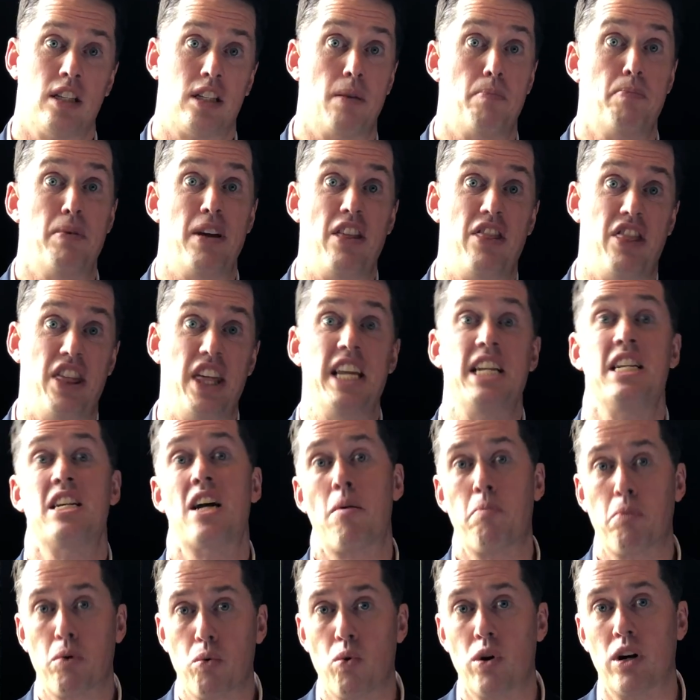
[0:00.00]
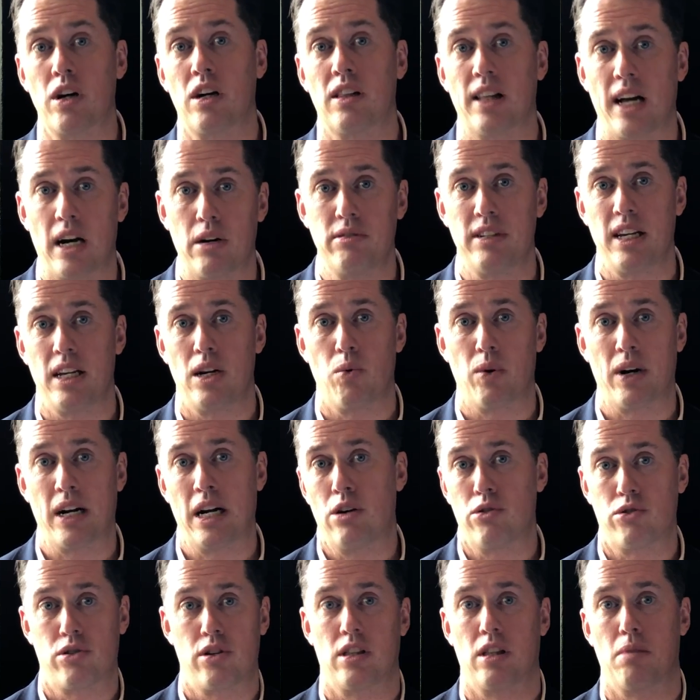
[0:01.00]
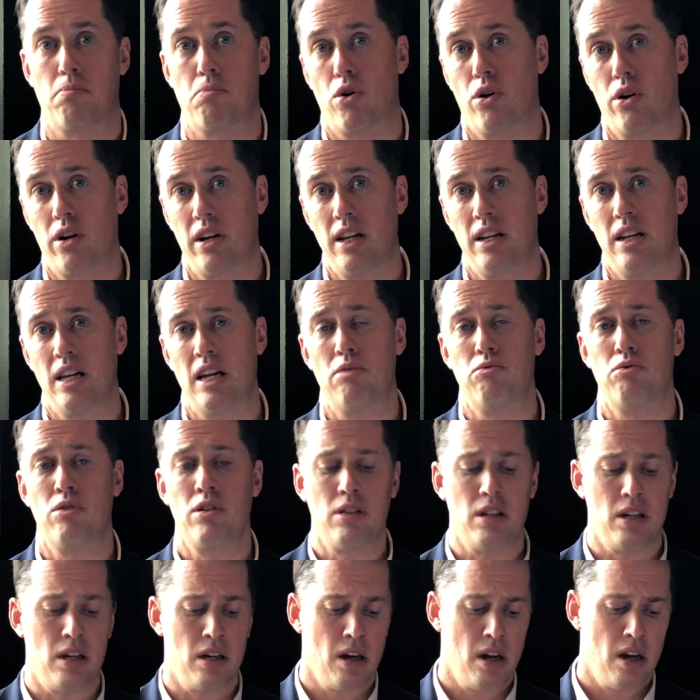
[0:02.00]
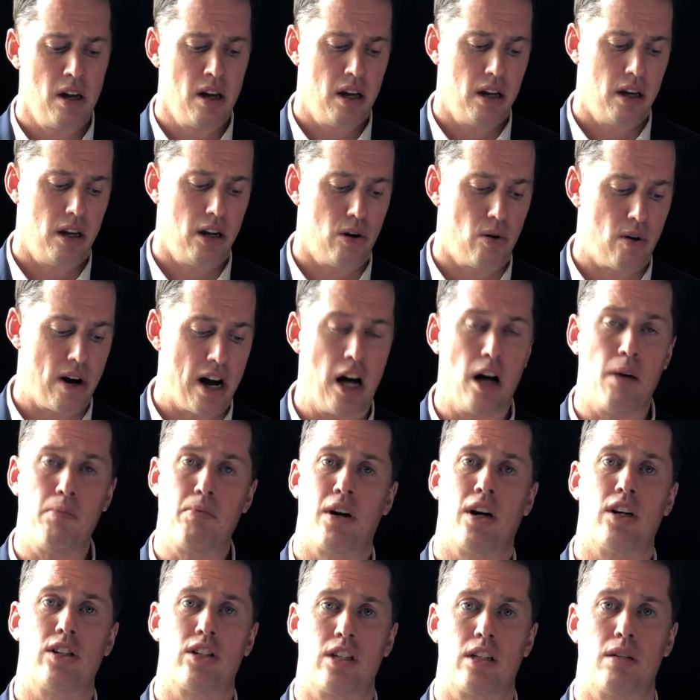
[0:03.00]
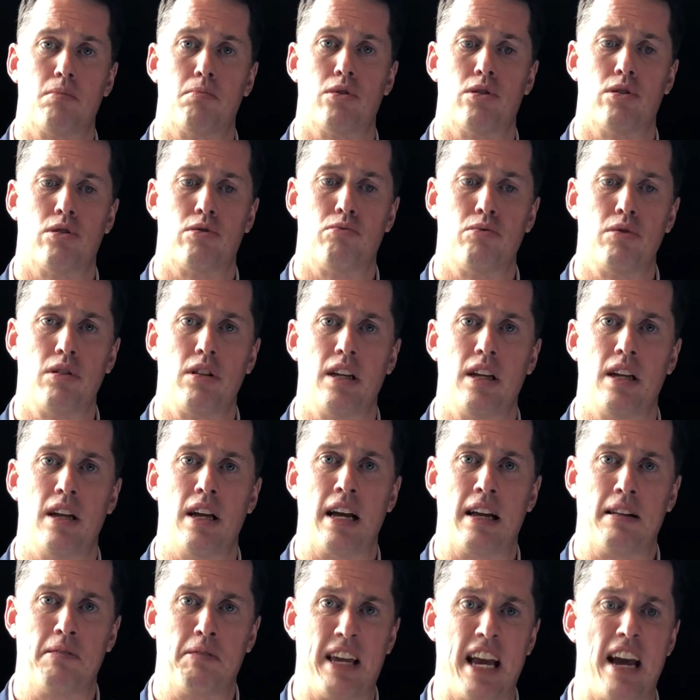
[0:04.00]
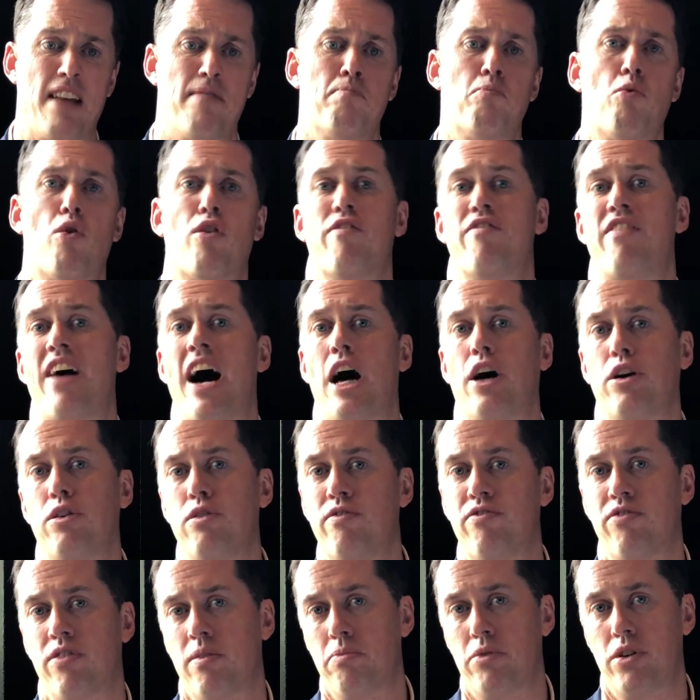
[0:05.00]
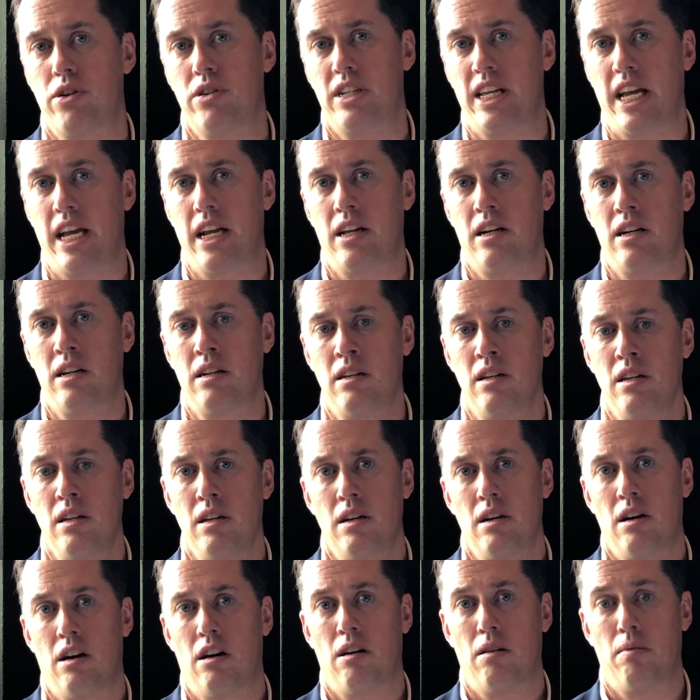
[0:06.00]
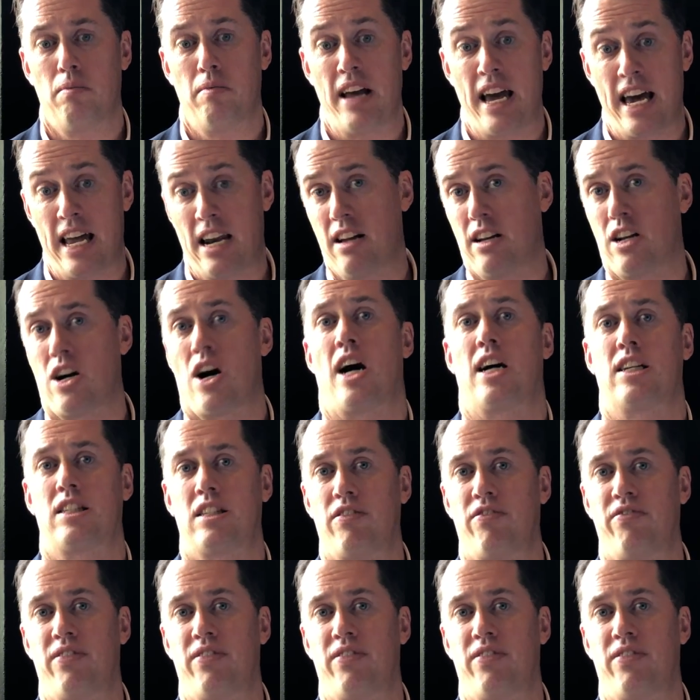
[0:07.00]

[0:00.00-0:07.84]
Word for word: to be the number one cloud data warehouse on the market, and really you know help customers really get more value from their data um, at a cost